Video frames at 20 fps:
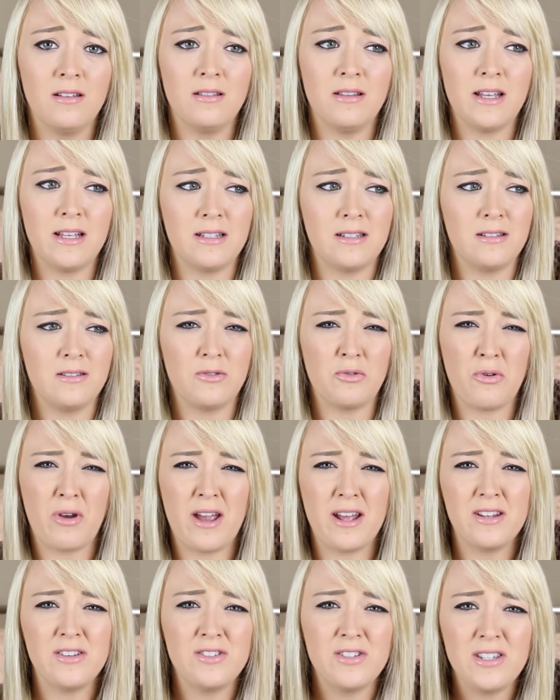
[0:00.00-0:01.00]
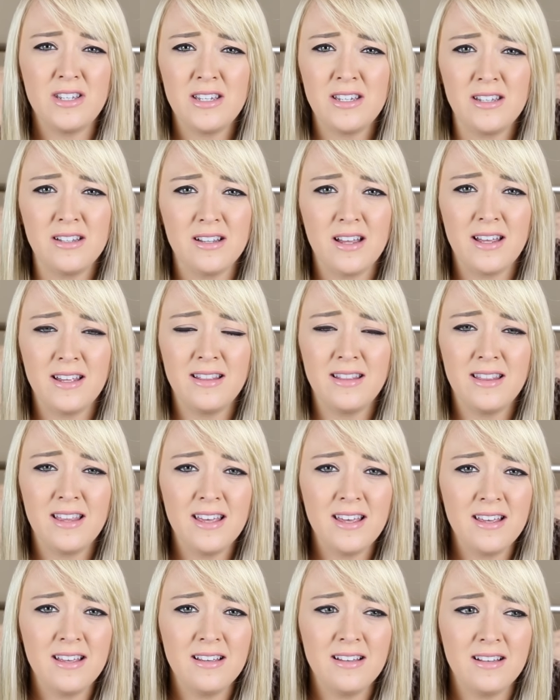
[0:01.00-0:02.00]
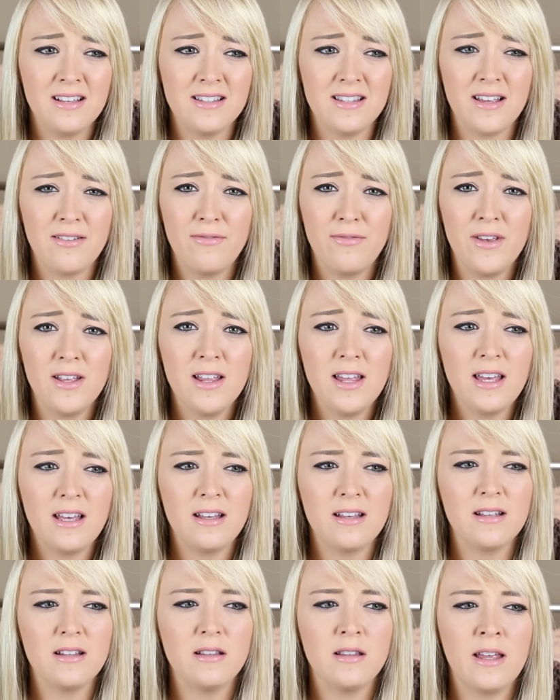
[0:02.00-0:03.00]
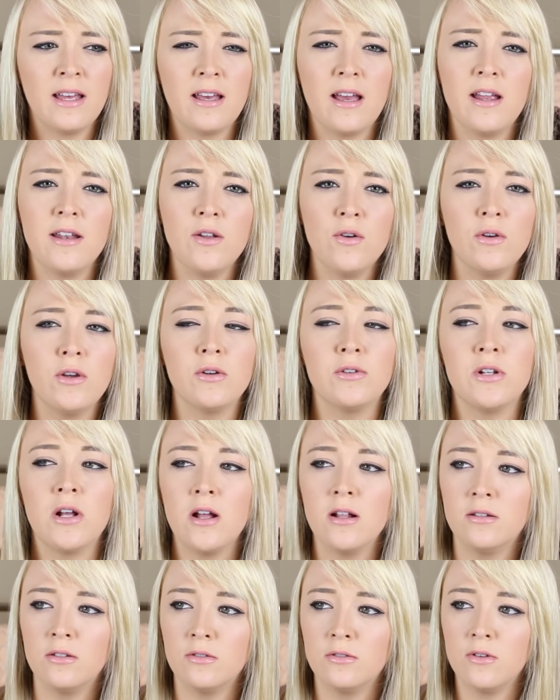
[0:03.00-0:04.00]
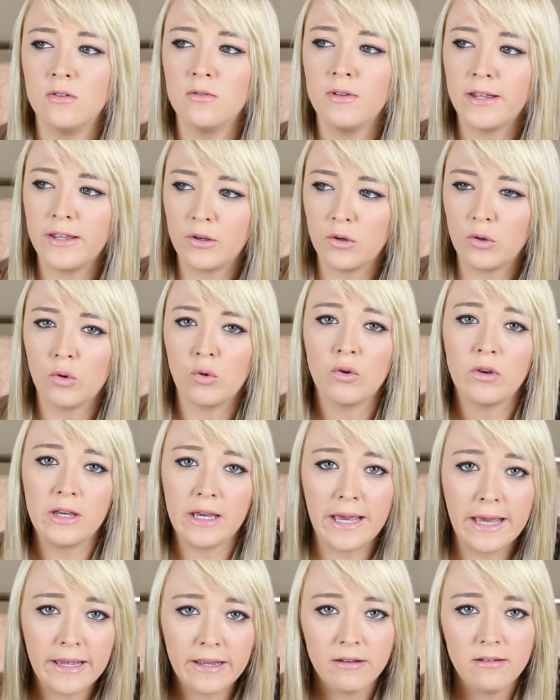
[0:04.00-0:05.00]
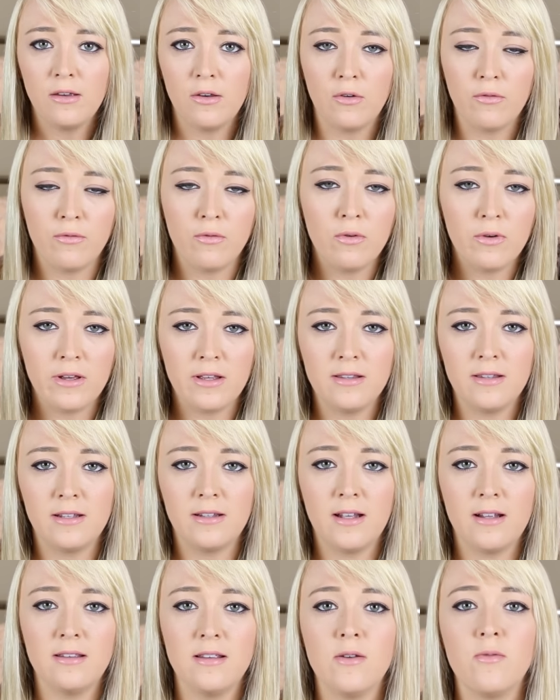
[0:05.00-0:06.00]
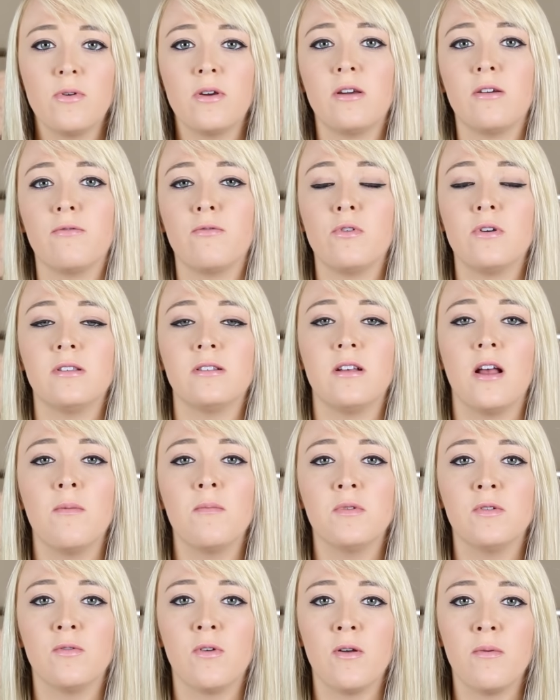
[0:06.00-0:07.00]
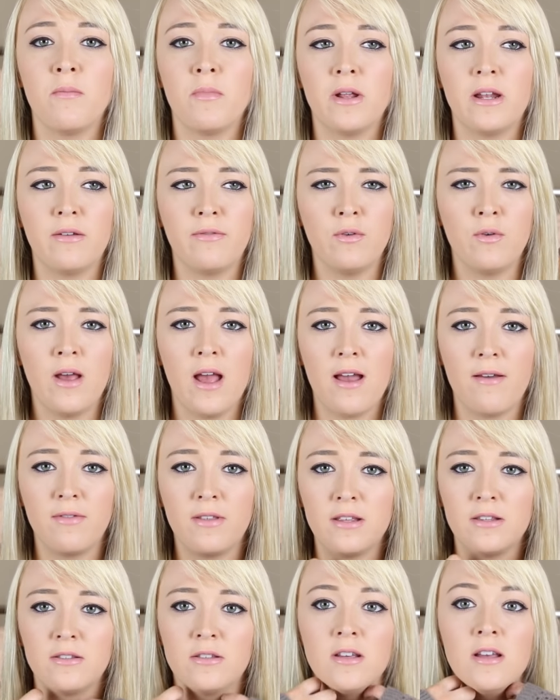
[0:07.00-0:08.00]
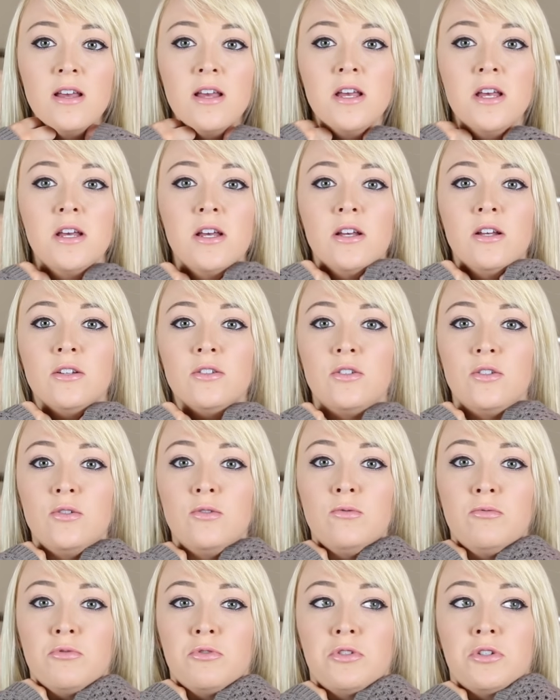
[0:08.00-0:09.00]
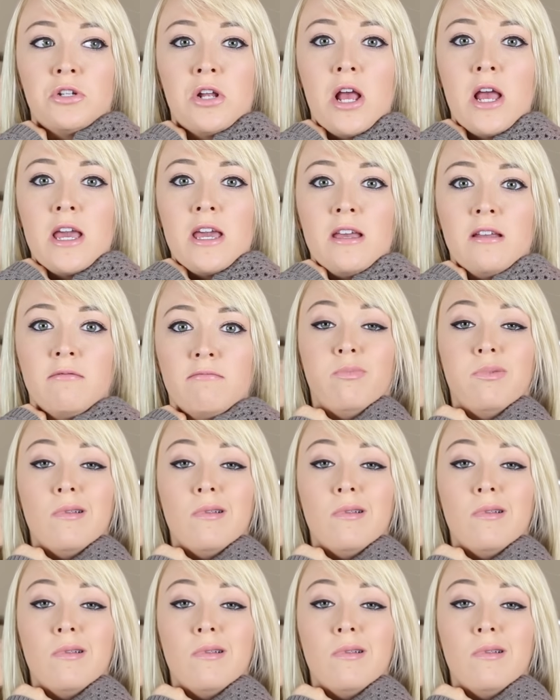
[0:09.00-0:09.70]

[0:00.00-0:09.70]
less scratchy, I think. Cause I feel like I know your tonsils don't like create your voice. Like that's not where your voice comes from. But if you have these two giant